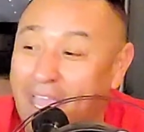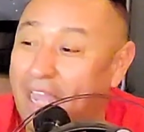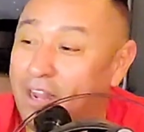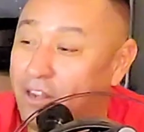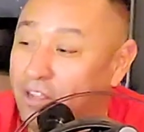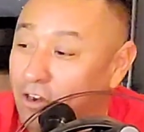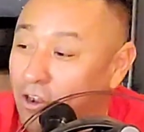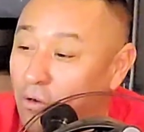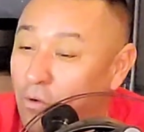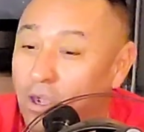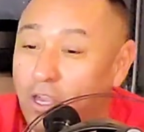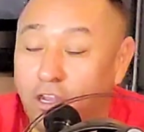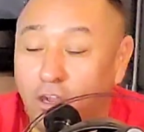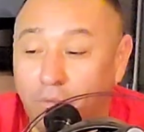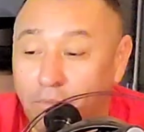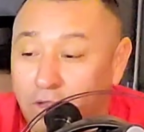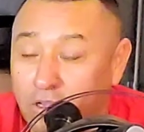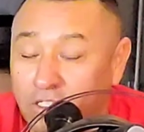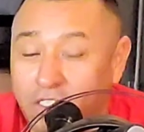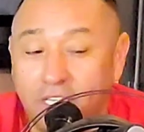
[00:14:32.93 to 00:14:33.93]
And you know what? Your
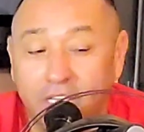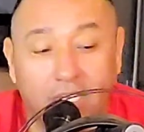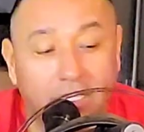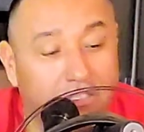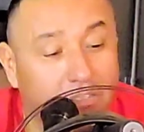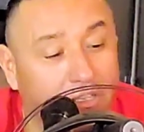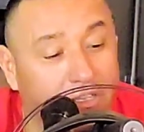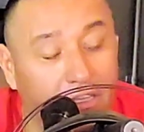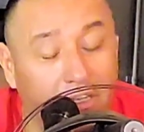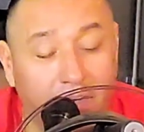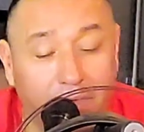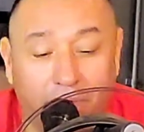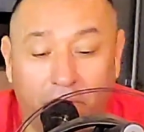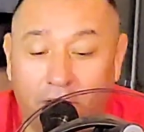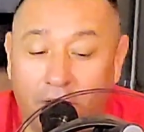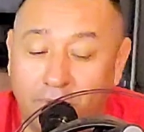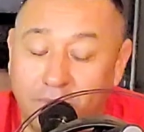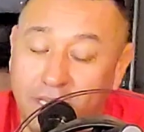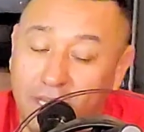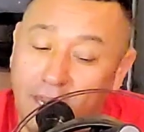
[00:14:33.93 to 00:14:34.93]
music is good,
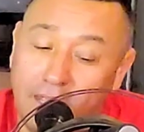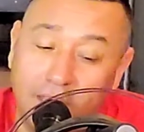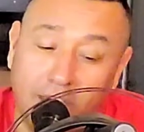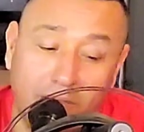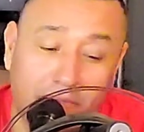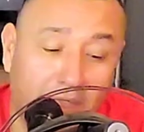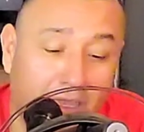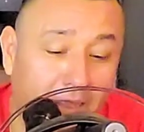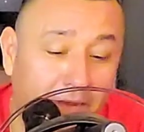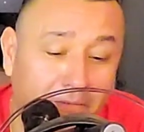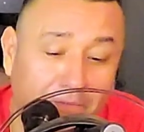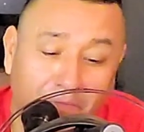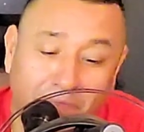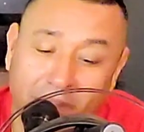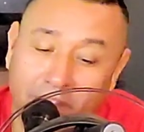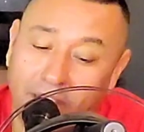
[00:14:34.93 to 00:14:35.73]
bro. I'm telling you, man.